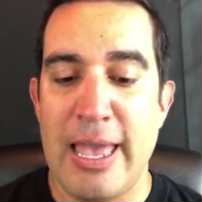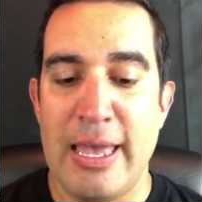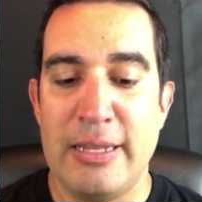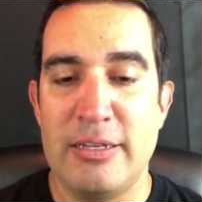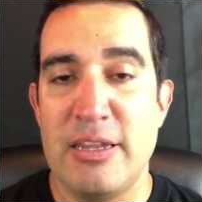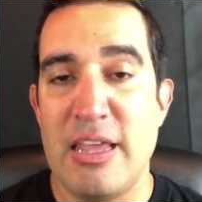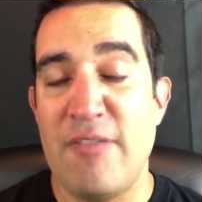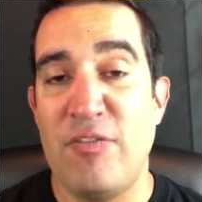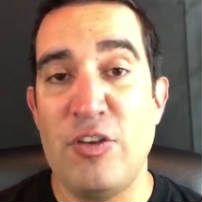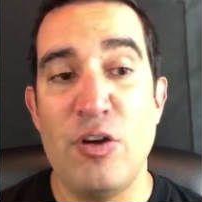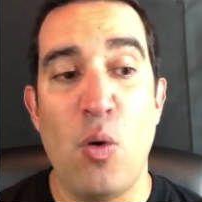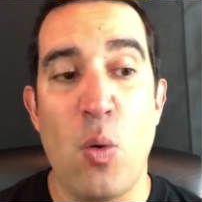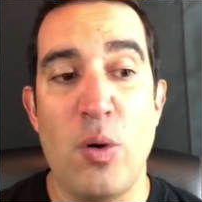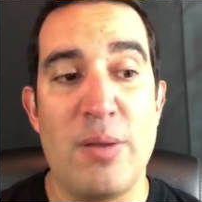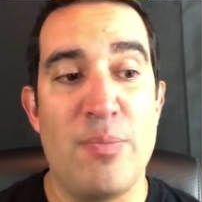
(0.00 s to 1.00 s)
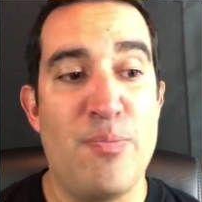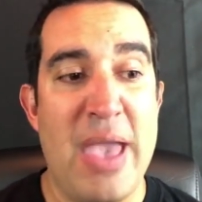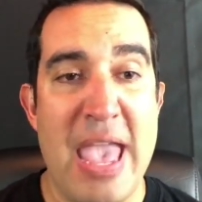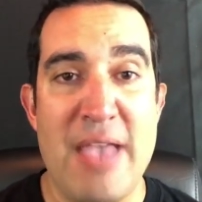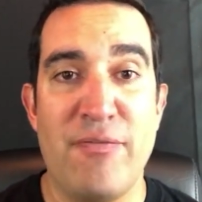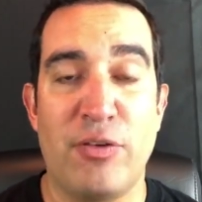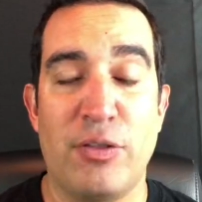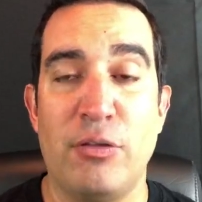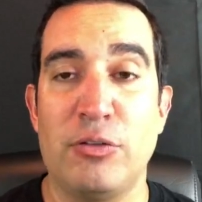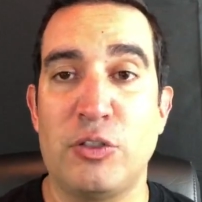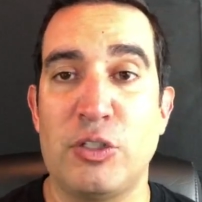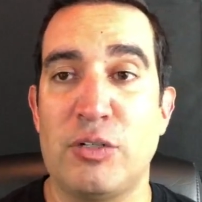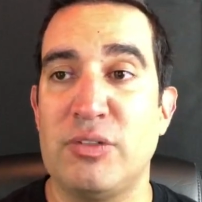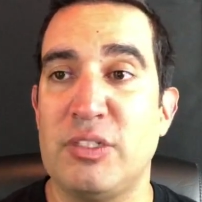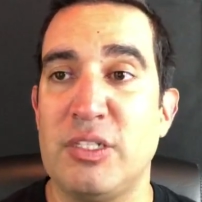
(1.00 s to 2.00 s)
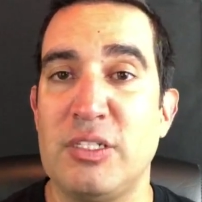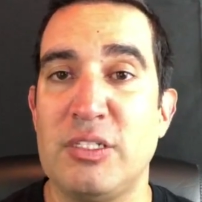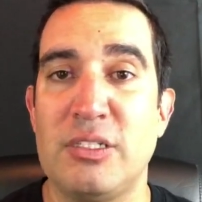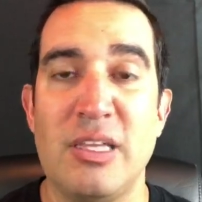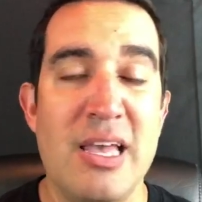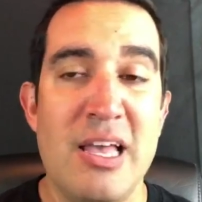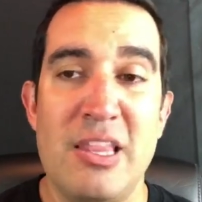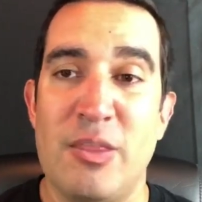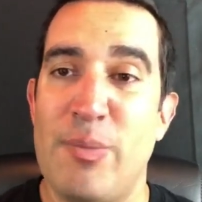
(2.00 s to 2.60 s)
And if you don't want to pay for those services,